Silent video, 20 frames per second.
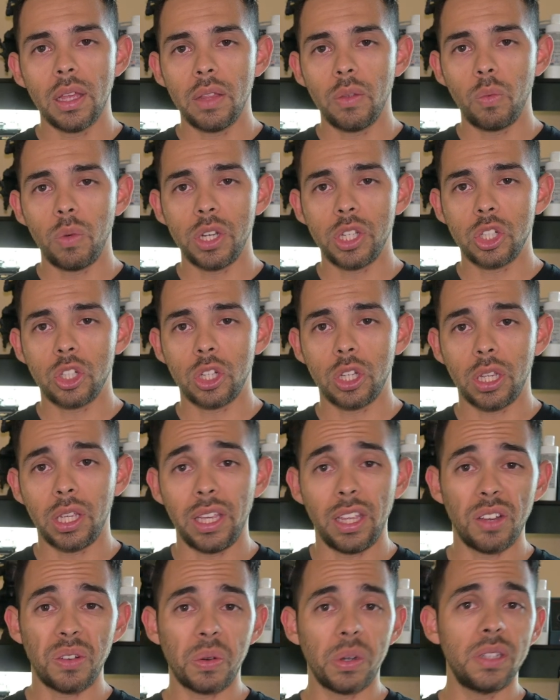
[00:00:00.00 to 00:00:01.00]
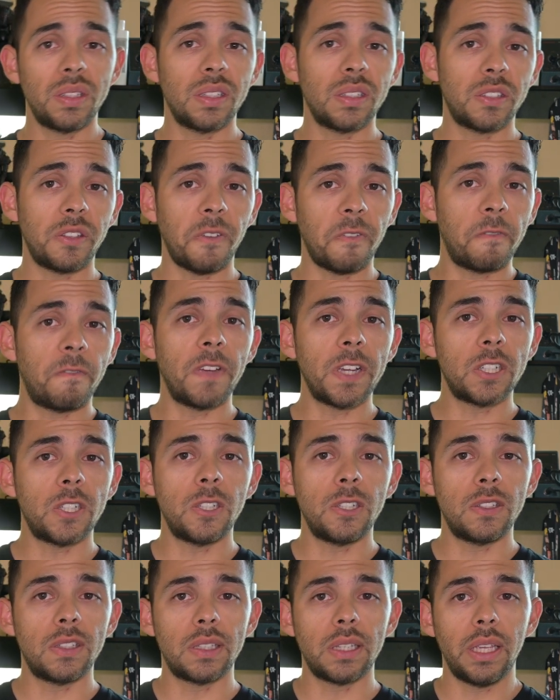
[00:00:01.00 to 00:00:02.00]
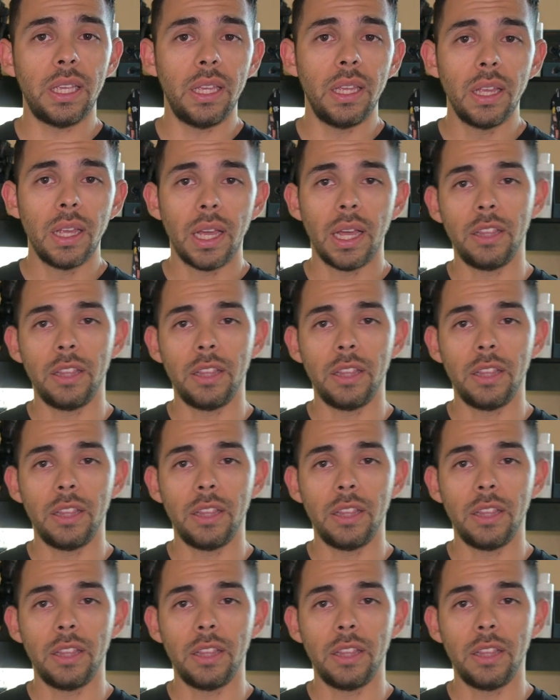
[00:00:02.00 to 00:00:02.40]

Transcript: which increases the efficiency